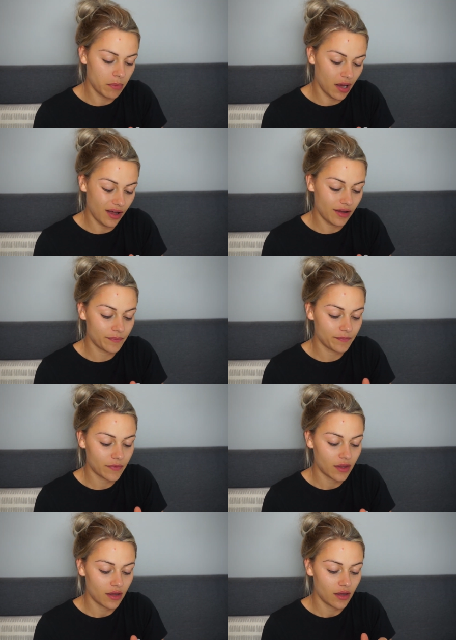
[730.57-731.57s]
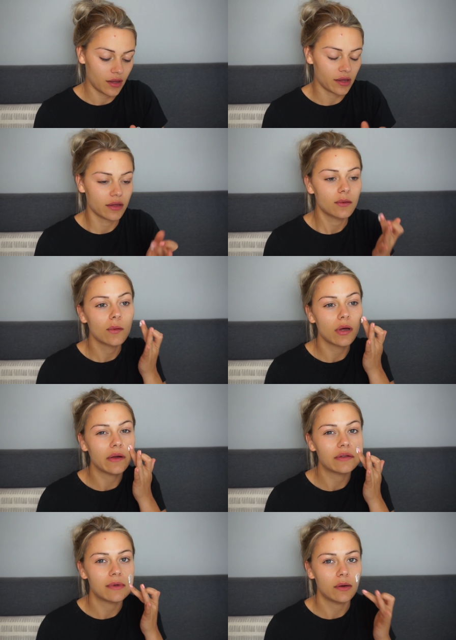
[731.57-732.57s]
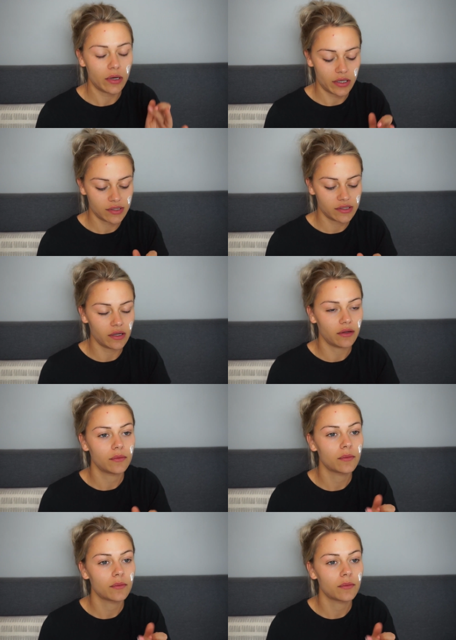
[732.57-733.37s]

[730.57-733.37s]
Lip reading: but I smell worse, so